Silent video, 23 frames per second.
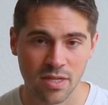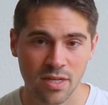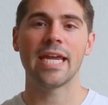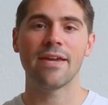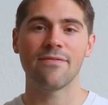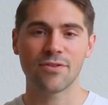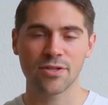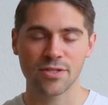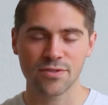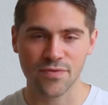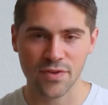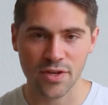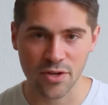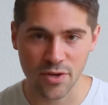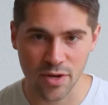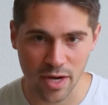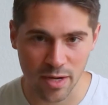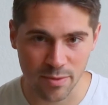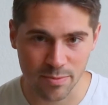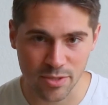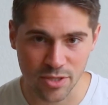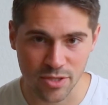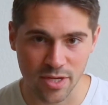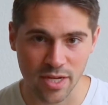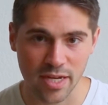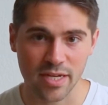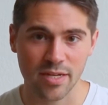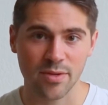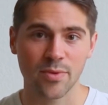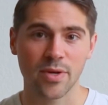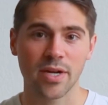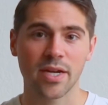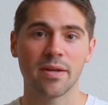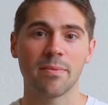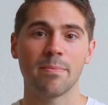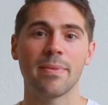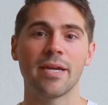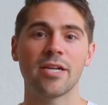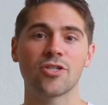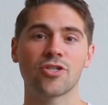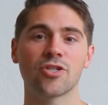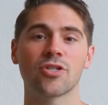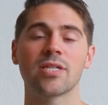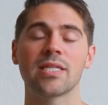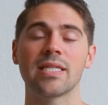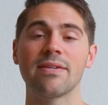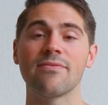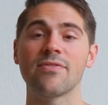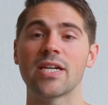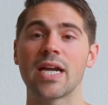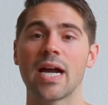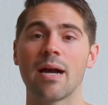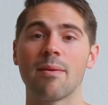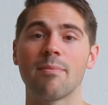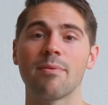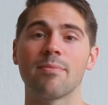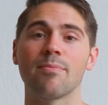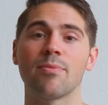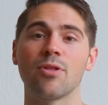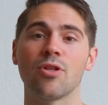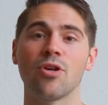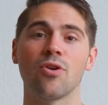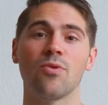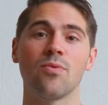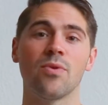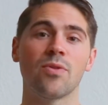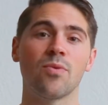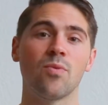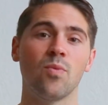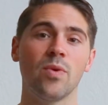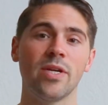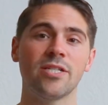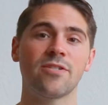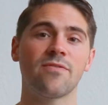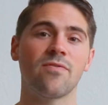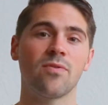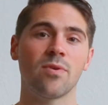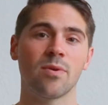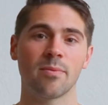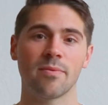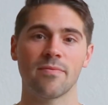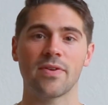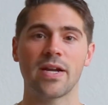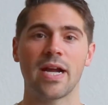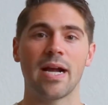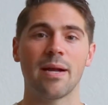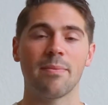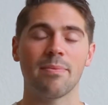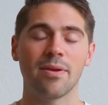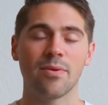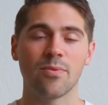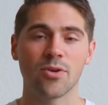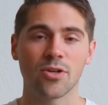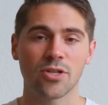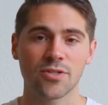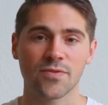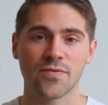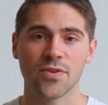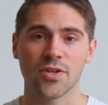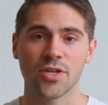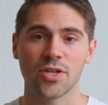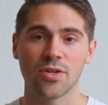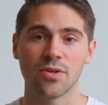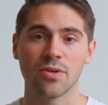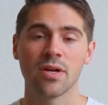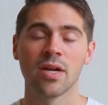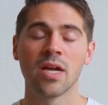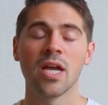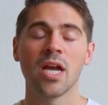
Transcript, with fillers: If this video helped you in any way, make sure to leave a comment below with which form of copy works for you.